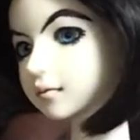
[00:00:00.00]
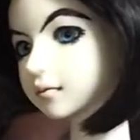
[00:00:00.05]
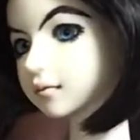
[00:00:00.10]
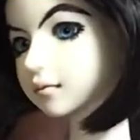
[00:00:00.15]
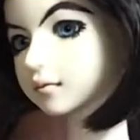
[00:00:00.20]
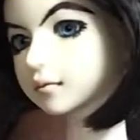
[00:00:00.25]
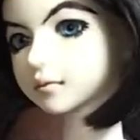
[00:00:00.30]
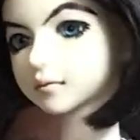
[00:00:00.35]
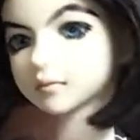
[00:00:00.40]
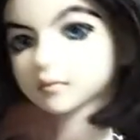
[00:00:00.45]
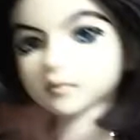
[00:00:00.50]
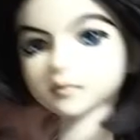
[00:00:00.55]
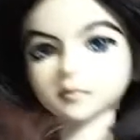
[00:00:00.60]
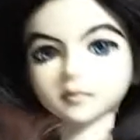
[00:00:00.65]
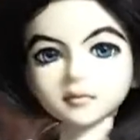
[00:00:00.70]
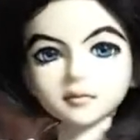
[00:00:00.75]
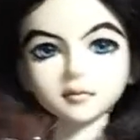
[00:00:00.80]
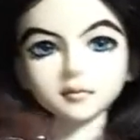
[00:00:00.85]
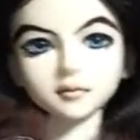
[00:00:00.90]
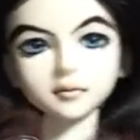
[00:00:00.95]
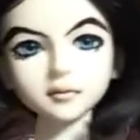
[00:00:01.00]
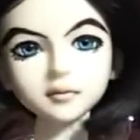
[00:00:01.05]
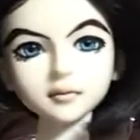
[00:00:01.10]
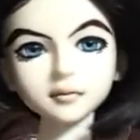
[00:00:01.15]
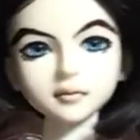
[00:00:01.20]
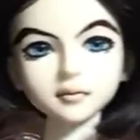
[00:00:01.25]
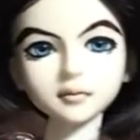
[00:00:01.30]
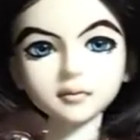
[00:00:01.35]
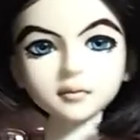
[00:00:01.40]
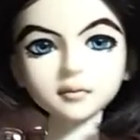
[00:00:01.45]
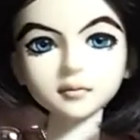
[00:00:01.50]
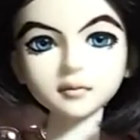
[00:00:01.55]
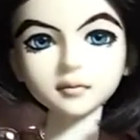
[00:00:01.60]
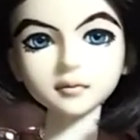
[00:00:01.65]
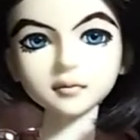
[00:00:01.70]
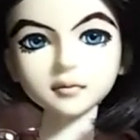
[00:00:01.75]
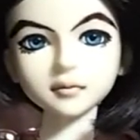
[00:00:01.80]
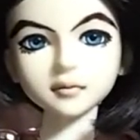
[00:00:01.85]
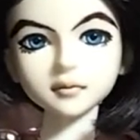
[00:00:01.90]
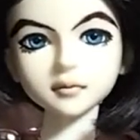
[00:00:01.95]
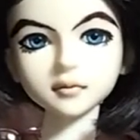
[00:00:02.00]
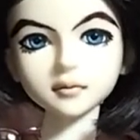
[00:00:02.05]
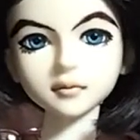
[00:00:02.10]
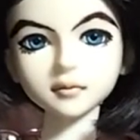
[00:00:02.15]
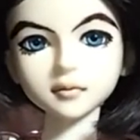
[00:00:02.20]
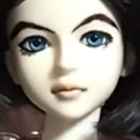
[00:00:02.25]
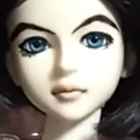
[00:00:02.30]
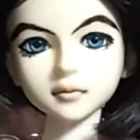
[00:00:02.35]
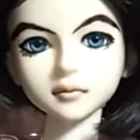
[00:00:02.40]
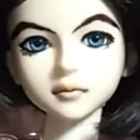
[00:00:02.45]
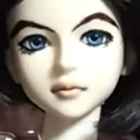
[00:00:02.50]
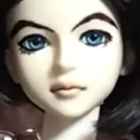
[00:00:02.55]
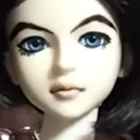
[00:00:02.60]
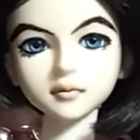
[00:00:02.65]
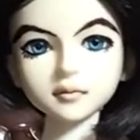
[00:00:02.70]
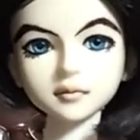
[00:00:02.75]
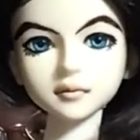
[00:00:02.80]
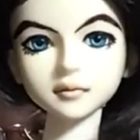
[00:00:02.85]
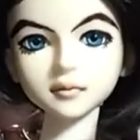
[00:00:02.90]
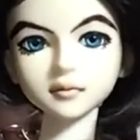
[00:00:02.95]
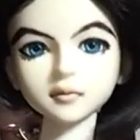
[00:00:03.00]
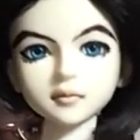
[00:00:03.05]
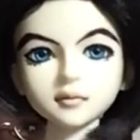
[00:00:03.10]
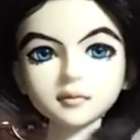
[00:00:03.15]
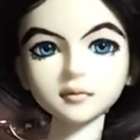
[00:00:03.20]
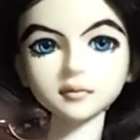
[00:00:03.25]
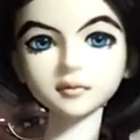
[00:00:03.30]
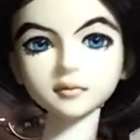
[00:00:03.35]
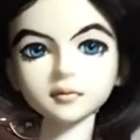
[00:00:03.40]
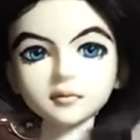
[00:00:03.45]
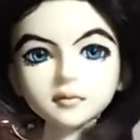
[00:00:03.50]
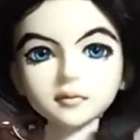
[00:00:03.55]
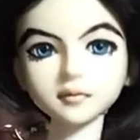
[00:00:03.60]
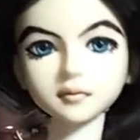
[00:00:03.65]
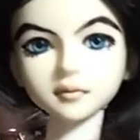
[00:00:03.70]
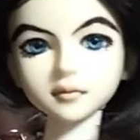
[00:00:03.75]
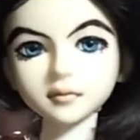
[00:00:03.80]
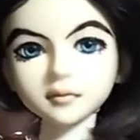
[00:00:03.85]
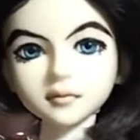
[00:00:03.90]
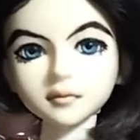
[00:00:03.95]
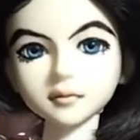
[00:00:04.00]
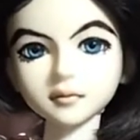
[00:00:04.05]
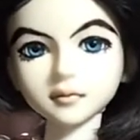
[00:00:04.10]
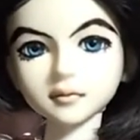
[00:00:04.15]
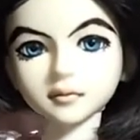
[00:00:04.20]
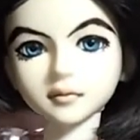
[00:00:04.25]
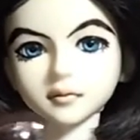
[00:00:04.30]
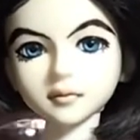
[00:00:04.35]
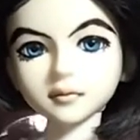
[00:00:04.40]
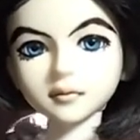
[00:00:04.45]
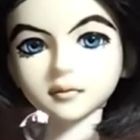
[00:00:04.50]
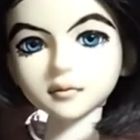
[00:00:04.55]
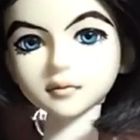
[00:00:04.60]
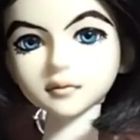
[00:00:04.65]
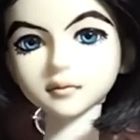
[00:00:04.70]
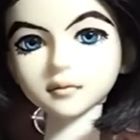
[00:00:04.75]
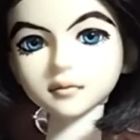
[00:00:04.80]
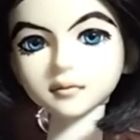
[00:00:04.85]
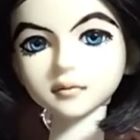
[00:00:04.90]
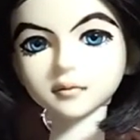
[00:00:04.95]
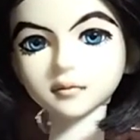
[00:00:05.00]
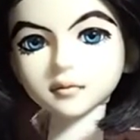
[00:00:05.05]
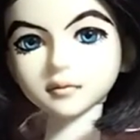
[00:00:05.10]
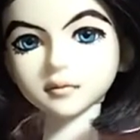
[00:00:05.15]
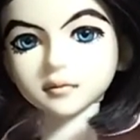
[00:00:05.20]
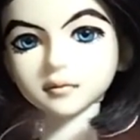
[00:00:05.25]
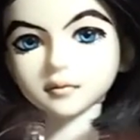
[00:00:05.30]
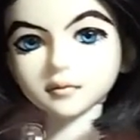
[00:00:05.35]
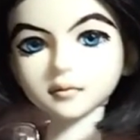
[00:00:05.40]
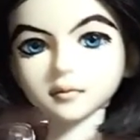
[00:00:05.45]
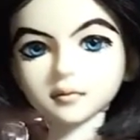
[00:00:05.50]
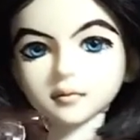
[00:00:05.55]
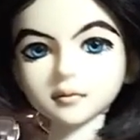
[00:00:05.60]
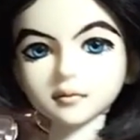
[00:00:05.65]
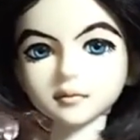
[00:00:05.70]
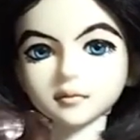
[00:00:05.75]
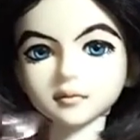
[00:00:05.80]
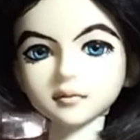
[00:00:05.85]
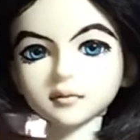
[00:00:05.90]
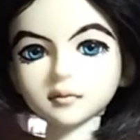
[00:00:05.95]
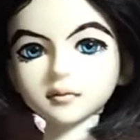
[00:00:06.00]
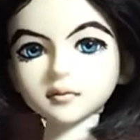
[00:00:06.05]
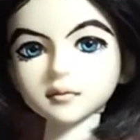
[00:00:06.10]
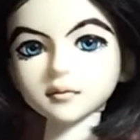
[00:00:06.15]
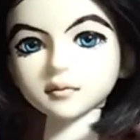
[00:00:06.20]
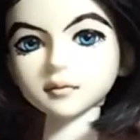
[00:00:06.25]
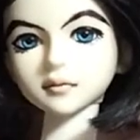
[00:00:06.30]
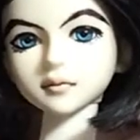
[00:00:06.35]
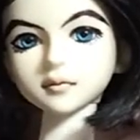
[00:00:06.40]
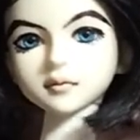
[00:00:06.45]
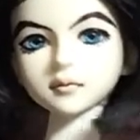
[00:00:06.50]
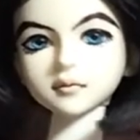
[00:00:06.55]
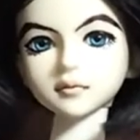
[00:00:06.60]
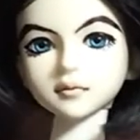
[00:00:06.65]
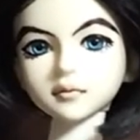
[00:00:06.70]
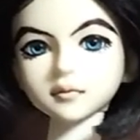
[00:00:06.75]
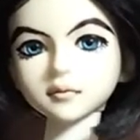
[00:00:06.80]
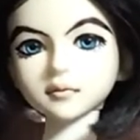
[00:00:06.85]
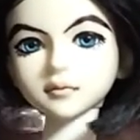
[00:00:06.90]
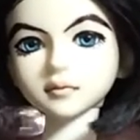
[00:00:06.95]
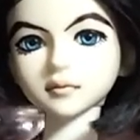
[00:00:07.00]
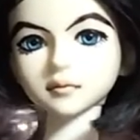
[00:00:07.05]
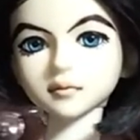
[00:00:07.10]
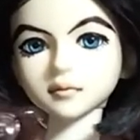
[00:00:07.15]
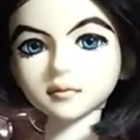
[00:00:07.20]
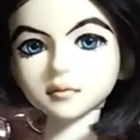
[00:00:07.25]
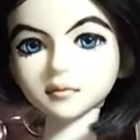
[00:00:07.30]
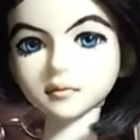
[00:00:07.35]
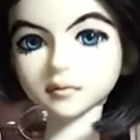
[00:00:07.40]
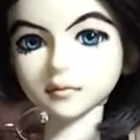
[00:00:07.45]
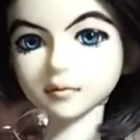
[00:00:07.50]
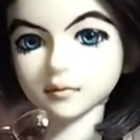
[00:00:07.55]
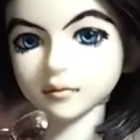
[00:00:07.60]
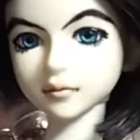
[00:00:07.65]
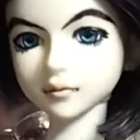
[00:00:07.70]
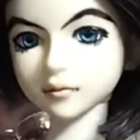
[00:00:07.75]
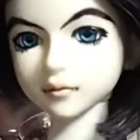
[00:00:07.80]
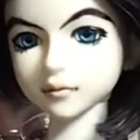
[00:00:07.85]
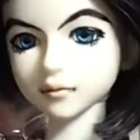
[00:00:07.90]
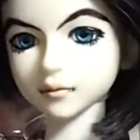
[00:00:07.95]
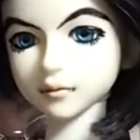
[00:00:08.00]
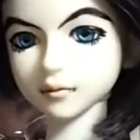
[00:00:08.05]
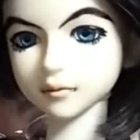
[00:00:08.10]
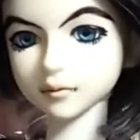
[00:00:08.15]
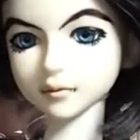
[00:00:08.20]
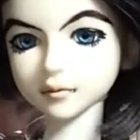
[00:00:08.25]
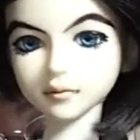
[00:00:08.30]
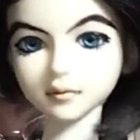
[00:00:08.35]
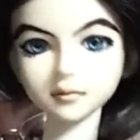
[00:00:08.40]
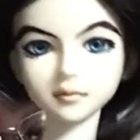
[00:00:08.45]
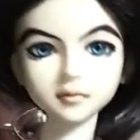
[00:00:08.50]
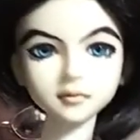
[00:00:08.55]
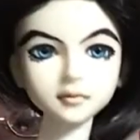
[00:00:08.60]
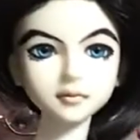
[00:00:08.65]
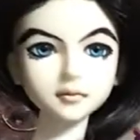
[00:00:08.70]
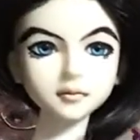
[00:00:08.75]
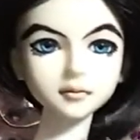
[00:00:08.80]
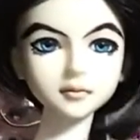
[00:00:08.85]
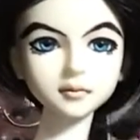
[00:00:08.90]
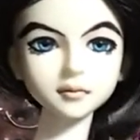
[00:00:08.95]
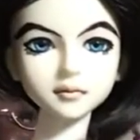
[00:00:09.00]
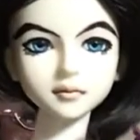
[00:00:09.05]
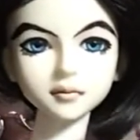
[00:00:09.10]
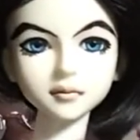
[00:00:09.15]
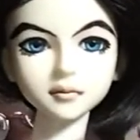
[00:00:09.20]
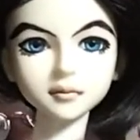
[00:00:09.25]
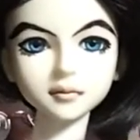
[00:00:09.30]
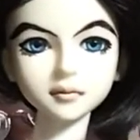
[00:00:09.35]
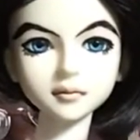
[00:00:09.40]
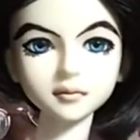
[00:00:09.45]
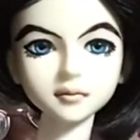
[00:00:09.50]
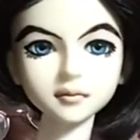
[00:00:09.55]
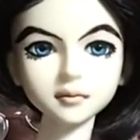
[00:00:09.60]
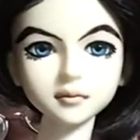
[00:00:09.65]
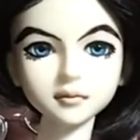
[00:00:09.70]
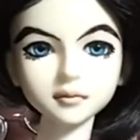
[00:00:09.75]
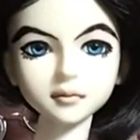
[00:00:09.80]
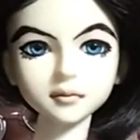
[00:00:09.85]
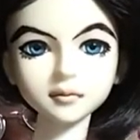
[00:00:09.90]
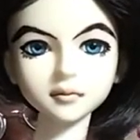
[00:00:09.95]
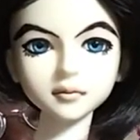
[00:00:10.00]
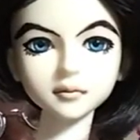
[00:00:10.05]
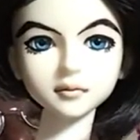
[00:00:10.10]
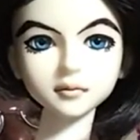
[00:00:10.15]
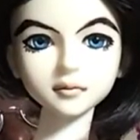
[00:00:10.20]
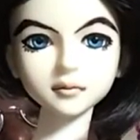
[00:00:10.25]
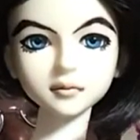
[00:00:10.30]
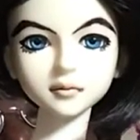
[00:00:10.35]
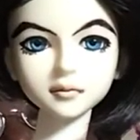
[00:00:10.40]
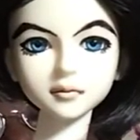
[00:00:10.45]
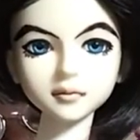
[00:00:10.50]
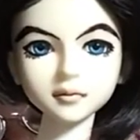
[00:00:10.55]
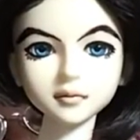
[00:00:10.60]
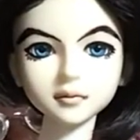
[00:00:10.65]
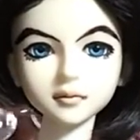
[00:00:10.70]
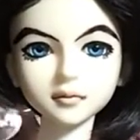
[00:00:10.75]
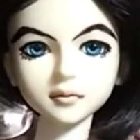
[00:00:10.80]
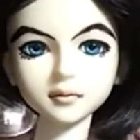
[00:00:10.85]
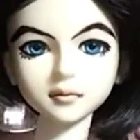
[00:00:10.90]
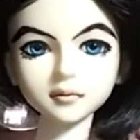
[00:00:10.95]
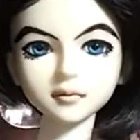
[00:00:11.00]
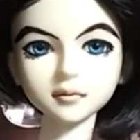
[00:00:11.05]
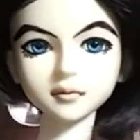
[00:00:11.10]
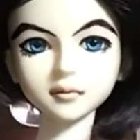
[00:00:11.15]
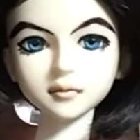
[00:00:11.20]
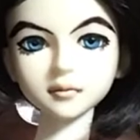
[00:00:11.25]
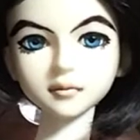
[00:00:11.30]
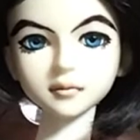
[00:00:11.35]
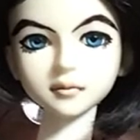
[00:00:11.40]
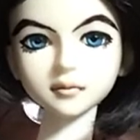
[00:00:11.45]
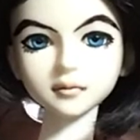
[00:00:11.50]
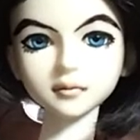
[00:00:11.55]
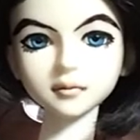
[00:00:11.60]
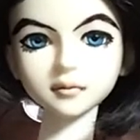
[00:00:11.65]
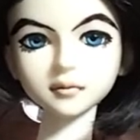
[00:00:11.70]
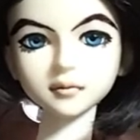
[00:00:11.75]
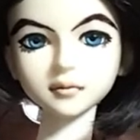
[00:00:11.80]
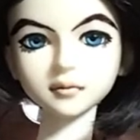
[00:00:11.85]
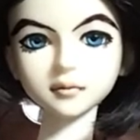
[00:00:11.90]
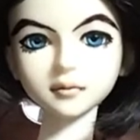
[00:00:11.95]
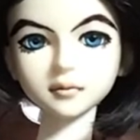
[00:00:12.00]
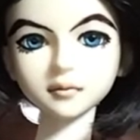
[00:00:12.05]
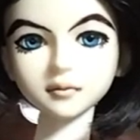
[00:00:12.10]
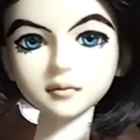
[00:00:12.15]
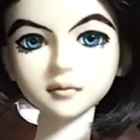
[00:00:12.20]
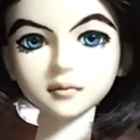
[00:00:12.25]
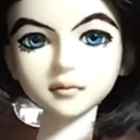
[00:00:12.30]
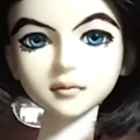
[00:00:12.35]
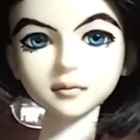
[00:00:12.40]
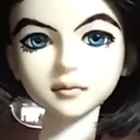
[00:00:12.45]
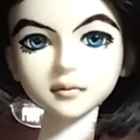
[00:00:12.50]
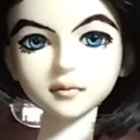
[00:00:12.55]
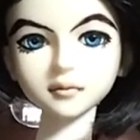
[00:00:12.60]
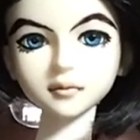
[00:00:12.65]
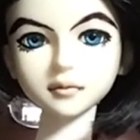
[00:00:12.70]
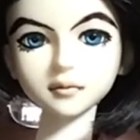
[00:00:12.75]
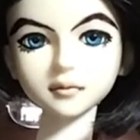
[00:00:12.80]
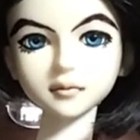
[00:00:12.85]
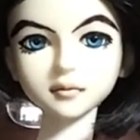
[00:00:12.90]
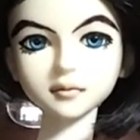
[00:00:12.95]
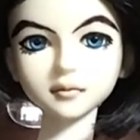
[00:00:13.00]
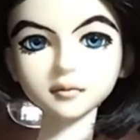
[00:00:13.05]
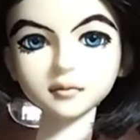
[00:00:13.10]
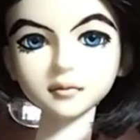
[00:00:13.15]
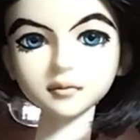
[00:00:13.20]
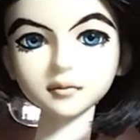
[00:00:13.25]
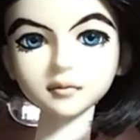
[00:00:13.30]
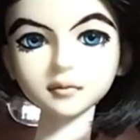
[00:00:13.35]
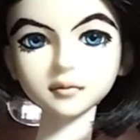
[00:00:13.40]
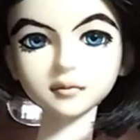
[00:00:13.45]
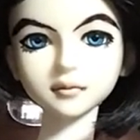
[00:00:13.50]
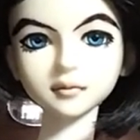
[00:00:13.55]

He is so handsome. And I absolutely love these dolls, guys. These dolls are so pretty. Definitely planning on getting more, but right now I think I'm done for a while because I want to go ahead and start